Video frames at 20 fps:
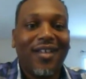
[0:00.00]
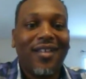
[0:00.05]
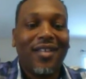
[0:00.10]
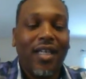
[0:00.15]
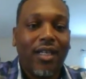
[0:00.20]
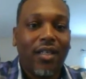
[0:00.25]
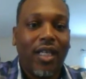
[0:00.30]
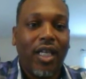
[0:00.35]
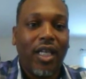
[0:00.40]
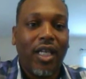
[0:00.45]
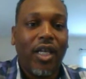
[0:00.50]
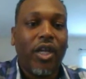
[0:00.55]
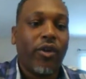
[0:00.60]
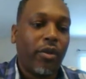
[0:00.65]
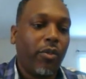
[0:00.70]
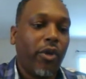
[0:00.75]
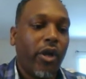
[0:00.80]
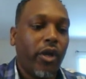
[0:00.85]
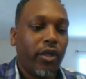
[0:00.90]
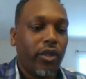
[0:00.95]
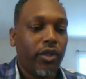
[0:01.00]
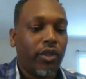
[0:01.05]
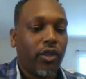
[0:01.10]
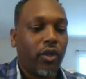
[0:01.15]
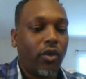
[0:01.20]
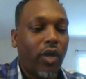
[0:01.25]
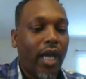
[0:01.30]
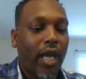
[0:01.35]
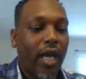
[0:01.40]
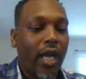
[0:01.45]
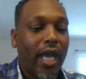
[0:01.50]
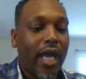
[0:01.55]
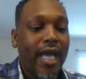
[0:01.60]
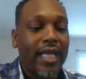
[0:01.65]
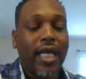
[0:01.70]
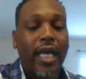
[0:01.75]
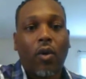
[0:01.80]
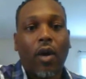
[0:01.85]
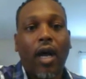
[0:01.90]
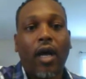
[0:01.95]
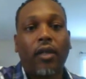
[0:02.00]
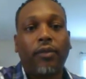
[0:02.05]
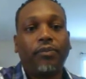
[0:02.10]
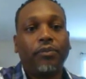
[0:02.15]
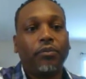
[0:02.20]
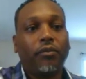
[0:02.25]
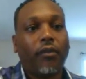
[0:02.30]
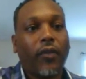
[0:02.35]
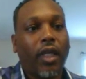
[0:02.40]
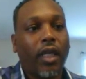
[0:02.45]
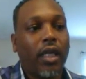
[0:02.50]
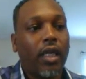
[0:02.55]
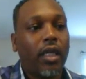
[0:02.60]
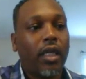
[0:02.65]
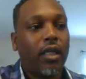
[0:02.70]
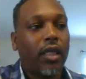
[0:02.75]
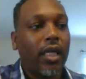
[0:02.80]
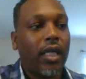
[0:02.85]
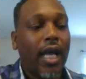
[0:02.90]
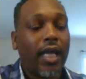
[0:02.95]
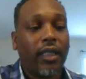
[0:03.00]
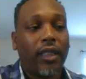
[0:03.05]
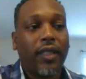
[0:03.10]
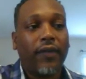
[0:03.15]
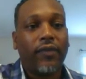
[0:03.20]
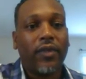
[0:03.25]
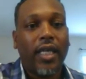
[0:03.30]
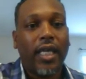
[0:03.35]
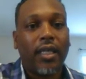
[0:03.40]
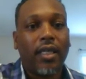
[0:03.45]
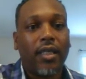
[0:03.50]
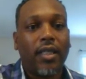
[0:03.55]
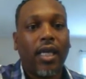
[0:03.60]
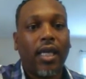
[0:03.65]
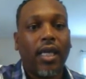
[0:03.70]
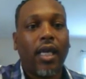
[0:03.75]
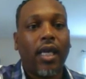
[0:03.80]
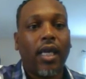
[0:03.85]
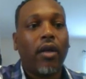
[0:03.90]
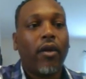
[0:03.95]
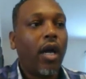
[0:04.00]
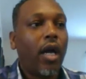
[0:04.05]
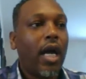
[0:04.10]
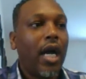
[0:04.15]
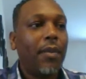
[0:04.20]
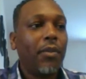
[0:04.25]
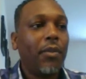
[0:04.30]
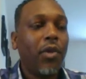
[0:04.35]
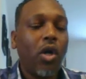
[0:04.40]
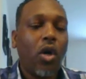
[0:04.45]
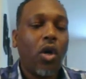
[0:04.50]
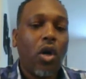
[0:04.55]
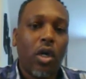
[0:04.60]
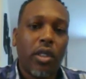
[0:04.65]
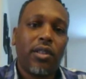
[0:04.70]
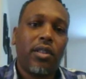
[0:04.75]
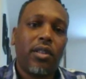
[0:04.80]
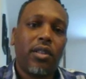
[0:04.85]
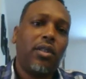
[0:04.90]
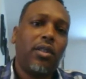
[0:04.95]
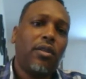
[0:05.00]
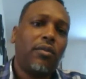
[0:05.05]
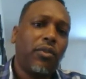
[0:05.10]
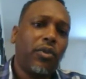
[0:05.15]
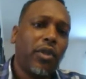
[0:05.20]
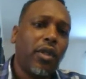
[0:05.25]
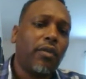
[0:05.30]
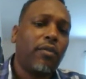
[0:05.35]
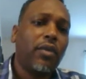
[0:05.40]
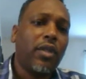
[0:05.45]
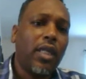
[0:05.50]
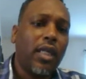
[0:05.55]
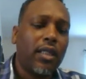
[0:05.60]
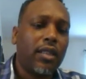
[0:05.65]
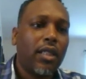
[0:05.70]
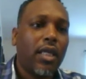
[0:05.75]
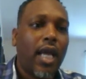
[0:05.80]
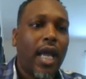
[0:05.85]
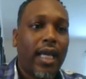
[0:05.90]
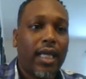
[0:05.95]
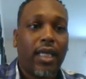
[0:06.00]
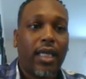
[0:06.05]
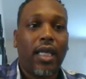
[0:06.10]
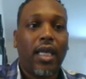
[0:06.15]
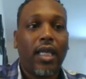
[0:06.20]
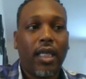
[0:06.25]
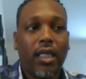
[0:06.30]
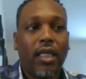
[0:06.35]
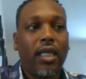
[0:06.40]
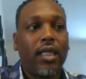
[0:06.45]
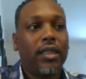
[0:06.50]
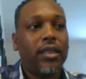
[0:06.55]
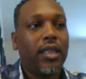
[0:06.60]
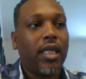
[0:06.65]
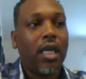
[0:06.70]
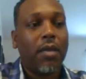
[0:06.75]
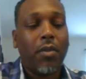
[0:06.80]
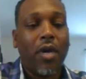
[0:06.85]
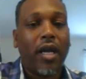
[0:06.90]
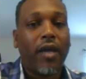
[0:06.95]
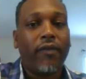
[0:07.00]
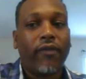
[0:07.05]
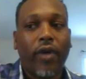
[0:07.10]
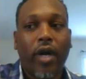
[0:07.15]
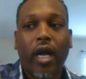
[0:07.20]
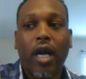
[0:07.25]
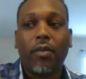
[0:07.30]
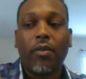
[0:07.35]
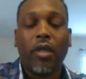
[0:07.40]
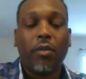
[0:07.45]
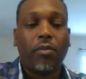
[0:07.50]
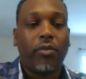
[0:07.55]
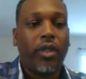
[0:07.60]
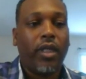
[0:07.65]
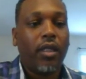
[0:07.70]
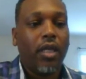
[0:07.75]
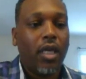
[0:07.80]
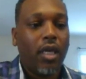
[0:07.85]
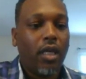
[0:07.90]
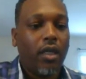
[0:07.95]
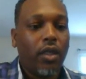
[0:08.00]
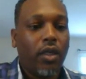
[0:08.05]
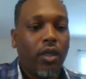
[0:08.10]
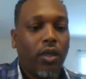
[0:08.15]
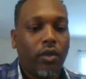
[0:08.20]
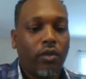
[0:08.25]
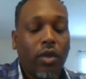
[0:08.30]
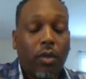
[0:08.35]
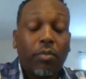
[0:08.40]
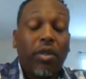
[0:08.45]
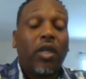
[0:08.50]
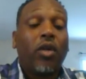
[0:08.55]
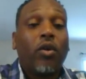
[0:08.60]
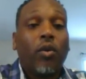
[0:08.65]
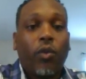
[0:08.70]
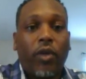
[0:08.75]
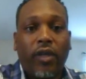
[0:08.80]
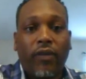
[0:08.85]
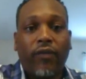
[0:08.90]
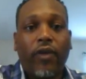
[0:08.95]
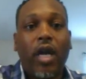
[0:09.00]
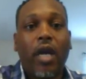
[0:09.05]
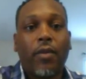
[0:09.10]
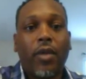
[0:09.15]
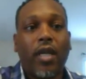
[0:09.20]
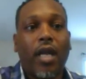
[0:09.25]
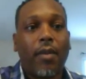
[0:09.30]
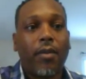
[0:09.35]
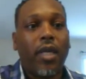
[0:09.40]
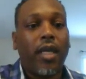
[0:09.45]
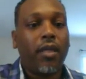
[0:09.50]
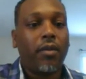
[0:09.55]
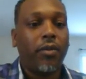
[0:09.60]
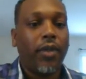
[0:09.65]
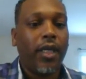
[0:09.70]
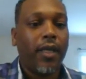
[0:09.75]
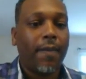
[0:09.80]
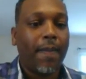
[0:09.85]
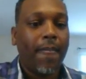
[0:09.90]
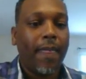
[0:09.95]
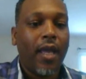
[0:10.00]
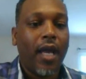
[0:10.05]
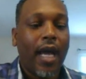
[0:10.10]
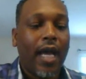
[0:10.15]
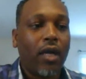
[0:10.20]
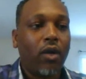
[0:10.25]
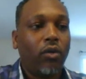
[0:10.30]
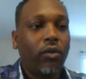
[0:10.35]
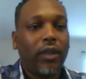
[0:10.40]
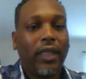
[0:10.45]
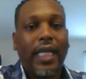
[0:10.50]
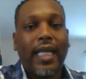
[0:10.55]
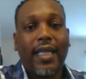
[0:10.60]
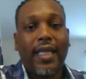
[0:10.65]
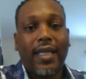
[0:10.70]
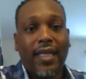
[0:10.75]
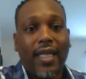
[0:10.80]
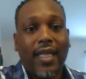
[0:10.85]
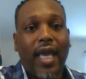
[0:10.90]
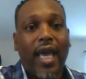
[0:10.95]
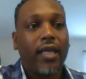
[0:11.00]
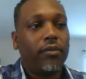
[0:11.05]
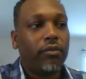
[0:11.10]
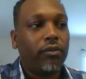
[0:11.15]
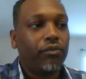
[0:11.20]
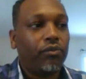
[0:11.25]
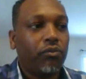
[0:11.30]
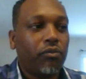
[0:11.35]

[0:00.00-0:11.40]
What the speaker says: than here in America. So as I go out and I live day to day, I'm cautious. Certain things that I can and can't say in my environment, but depending on what environment I'm in, but I don't let that